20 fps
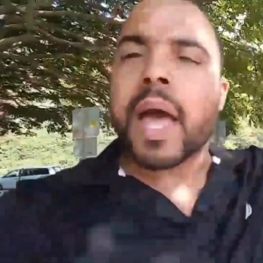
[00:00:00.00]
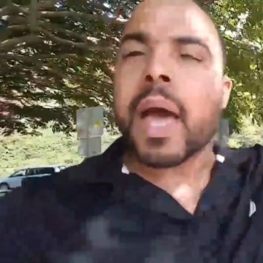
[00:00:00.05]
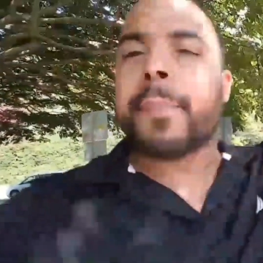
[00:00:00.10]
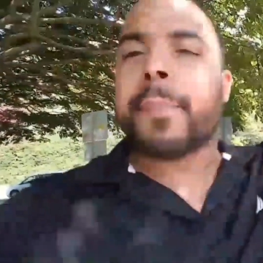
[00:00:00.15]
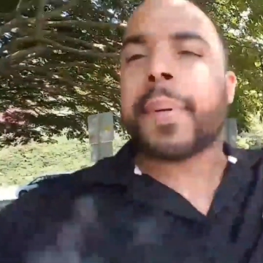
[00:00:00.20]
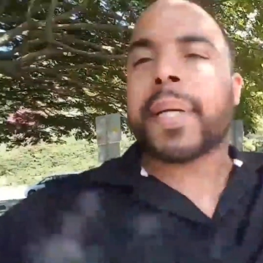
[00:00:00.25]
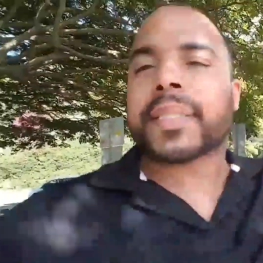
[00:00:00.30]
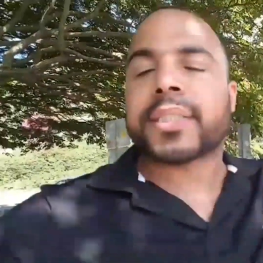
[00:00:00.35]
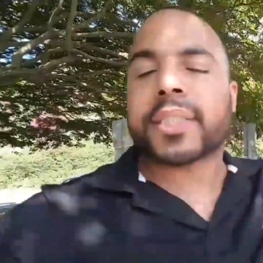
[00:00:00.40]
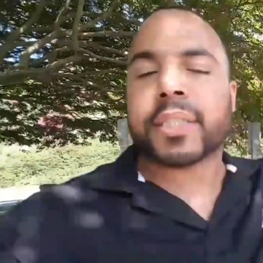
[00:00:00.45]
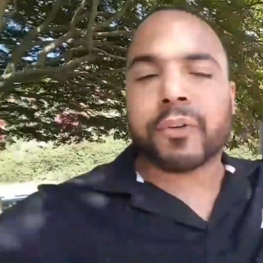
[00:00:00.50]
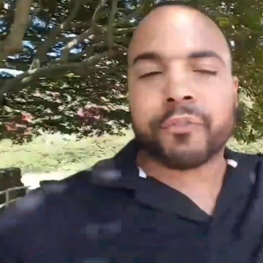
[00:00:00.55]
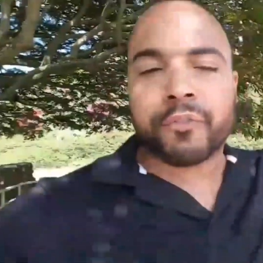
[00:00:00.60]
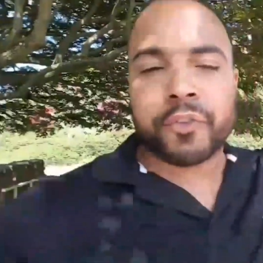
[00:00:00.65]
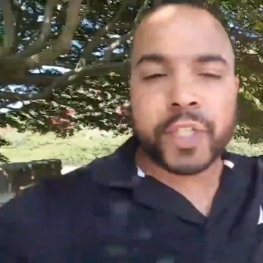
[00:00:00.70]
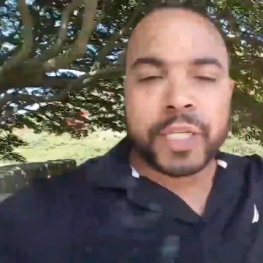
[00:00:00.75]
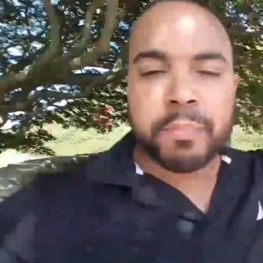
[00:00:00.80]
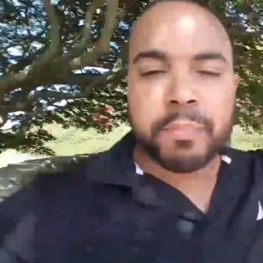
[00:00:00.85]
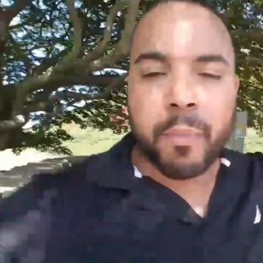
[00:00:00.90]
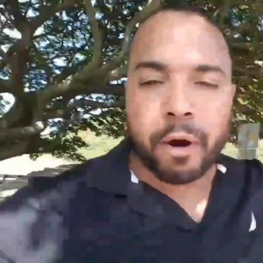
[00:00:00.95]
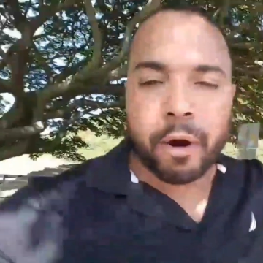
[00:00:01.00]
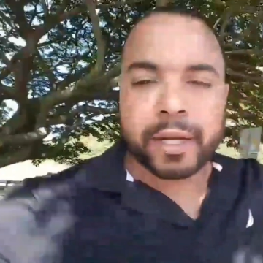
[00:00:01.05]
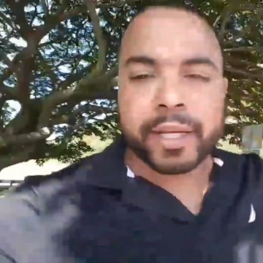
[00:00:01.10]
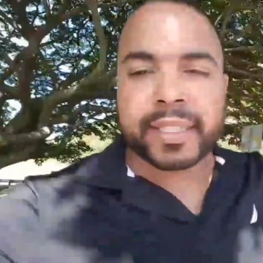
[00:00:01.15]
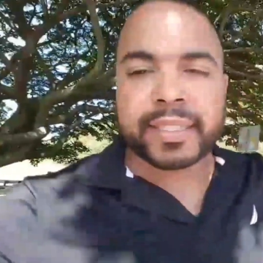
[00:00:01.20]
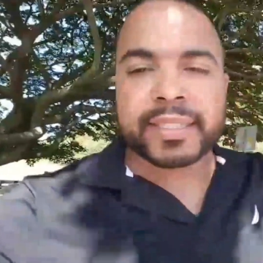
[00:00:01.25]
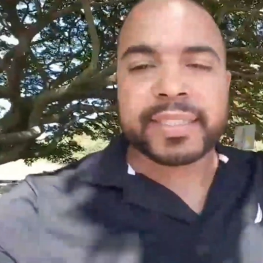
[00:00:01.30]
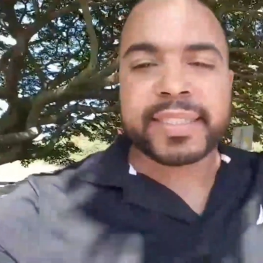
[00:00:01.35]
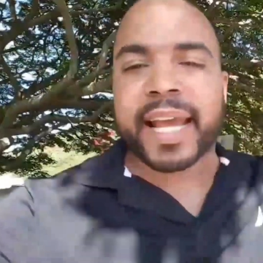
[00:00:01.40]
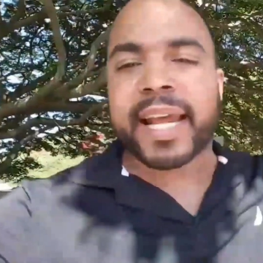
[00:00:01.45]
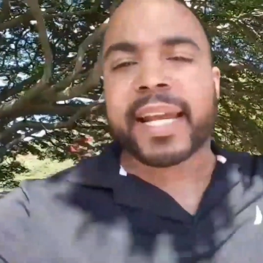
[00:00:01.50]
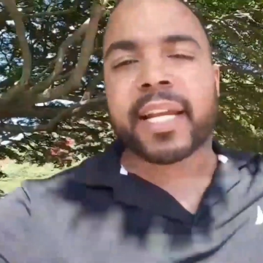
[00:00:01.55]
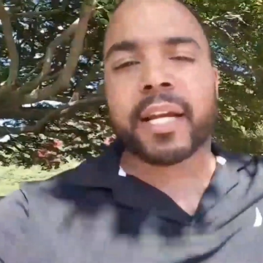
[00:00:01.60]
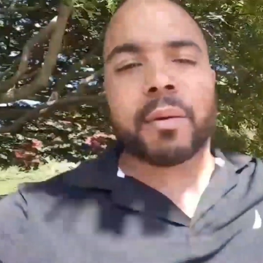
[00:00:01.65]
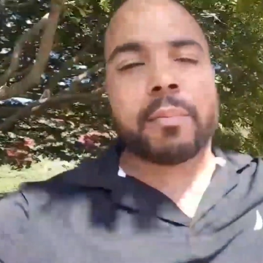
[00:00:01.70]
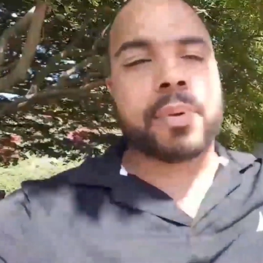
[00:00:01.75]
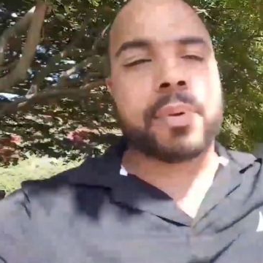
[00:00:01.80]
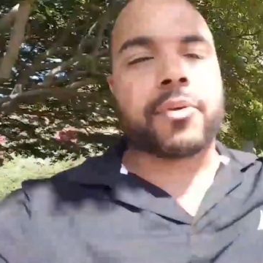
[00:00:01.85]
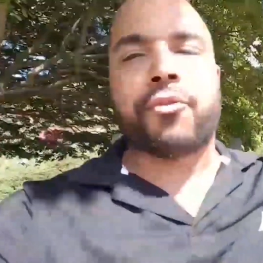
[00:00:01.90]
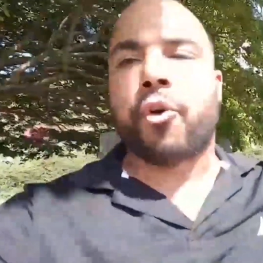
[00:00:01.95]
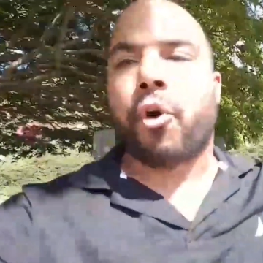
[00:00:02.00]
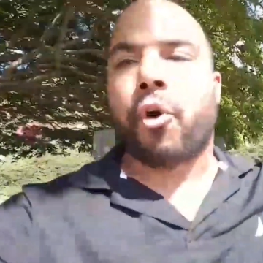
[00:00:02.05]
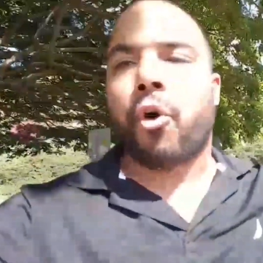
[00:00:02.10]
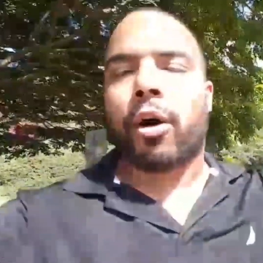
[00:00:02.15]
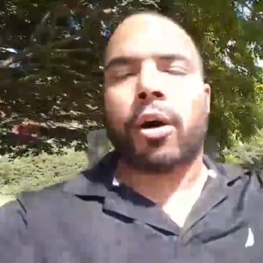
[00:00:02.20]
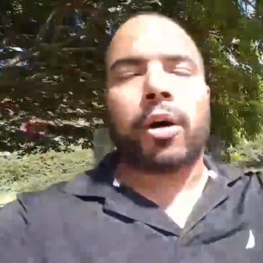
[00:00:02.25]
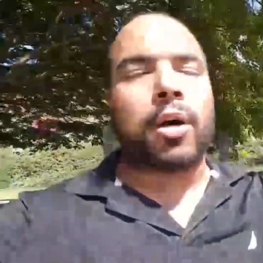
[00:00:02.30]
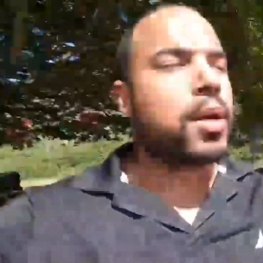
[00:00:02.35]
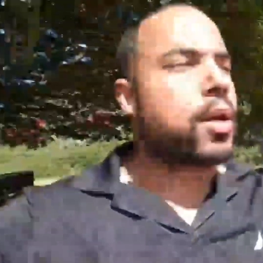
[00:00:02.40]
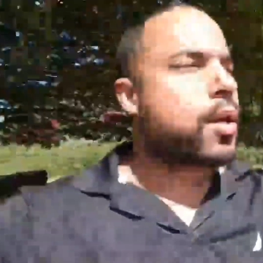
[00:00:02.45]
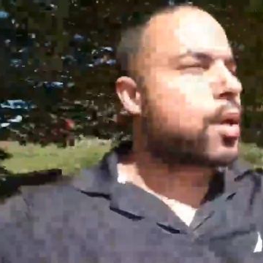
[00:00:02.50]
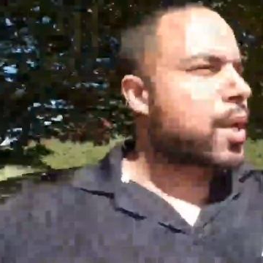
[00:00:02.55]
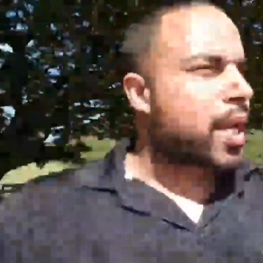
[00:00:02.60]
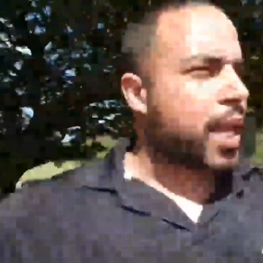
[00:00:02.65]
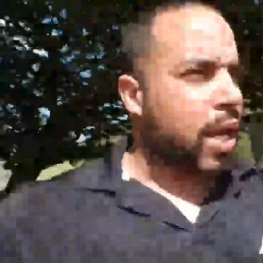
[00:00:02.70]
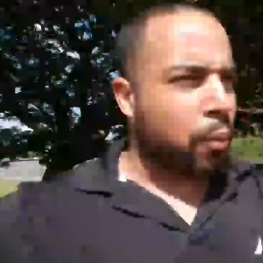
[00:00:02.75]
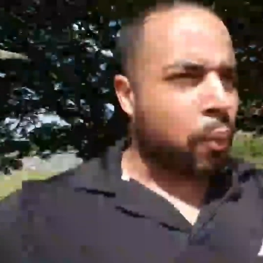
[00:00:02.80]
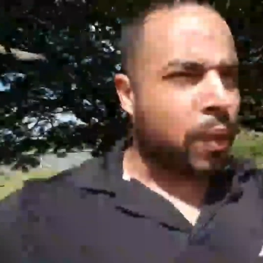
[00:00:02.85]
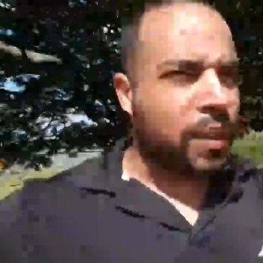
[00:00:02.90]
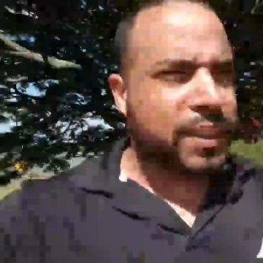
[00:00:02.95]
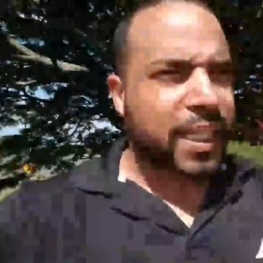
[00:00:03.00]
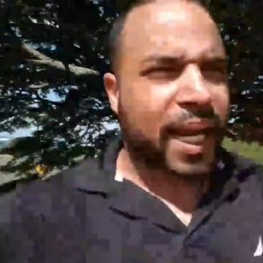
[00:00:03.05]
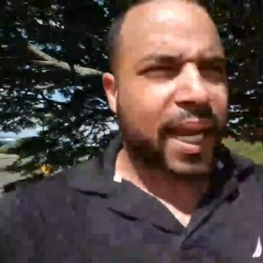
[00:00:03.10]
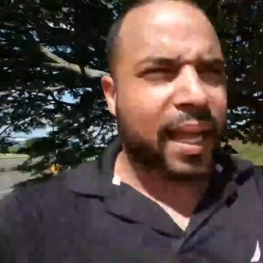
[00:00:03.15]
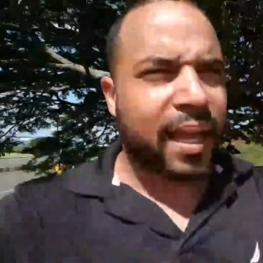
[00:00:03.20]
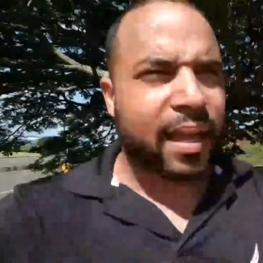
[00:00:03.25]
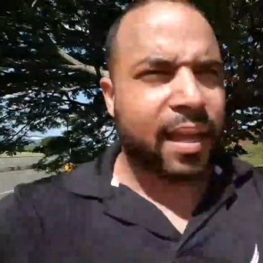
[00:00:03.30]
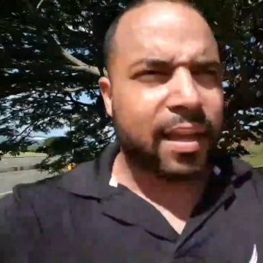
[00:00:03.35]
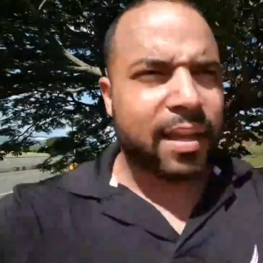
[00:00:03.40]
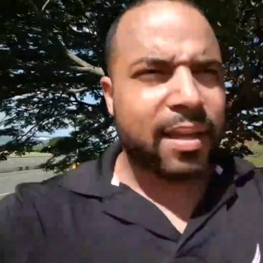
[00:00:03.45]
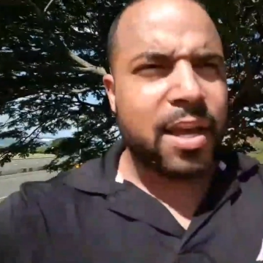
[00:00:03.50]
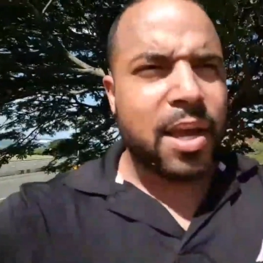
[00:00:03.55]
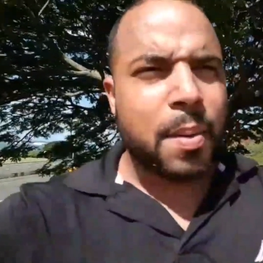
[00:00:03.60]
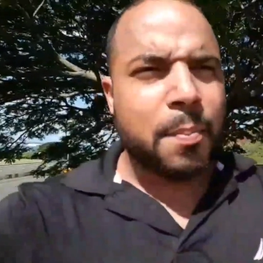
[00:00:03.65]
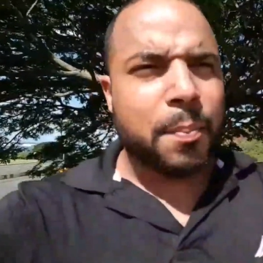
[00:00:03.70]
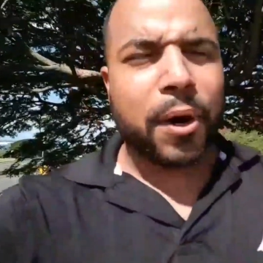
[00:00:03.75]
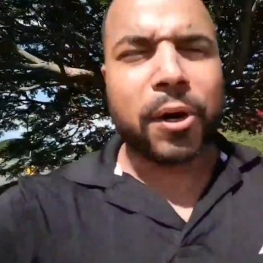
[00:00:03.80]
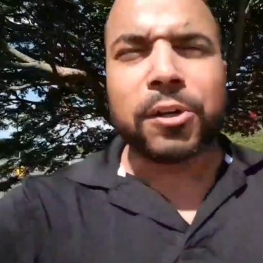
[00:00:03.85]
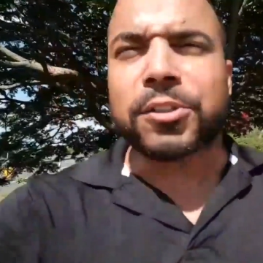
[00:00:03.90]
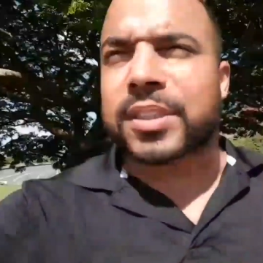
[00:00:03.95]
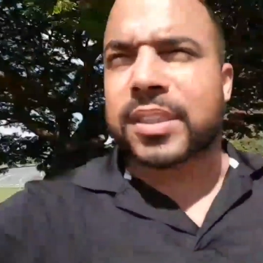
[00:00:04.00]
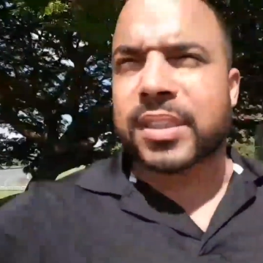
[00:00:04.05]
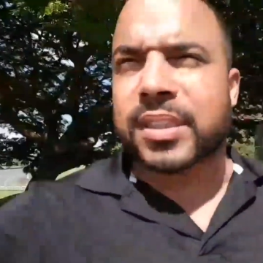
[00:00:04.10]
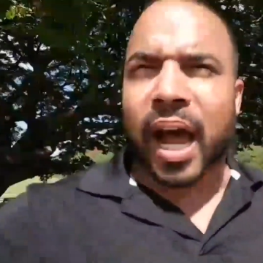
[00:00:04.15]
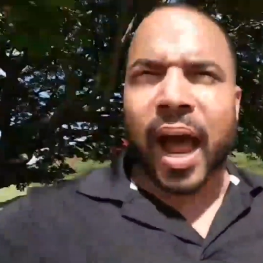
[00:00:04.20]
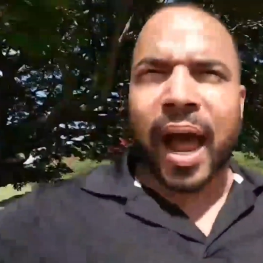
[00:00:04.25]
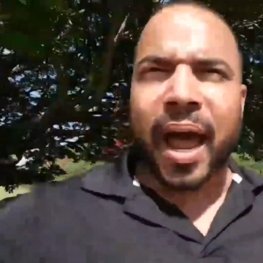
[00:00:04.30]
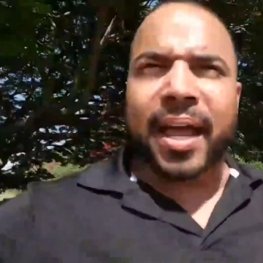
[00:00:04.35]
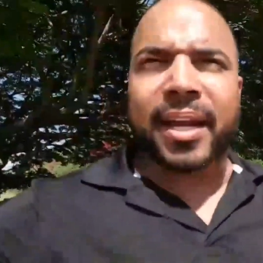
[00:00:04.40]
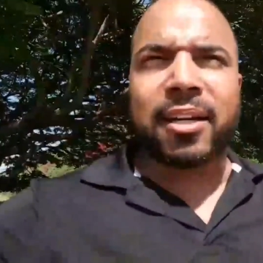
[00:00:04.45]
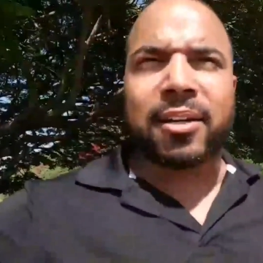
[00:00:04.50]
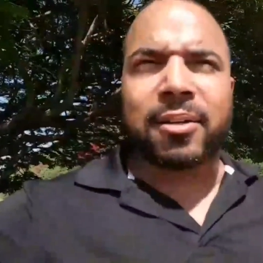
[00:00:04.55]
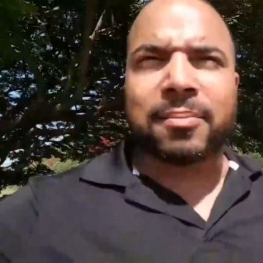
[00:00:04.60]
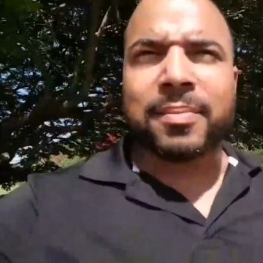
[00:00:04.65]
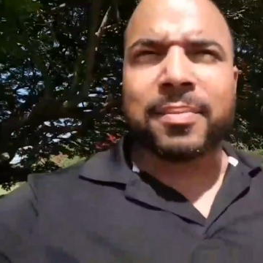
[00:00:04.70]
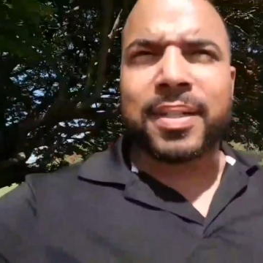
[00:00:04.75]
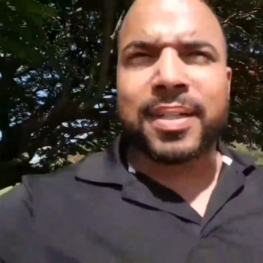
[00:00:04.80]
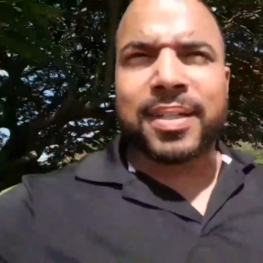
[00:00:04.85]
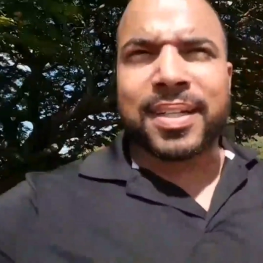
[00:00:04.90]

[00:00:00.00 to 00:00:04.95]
I've been to the flea market stadium before, in which I uh, purchased the item.